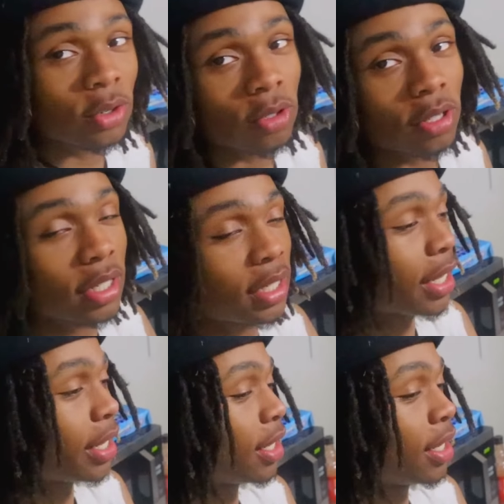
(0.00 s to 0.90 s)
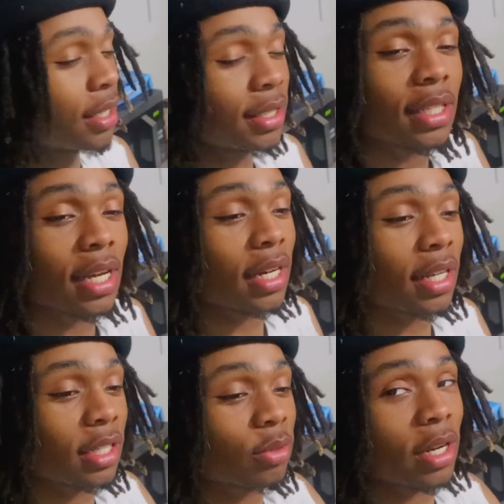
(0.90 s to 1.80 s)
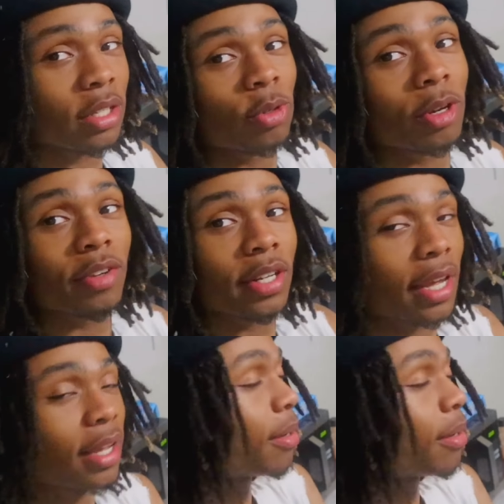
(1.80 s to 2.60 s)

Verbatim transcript: Cooler day. This kind of is what I do every day.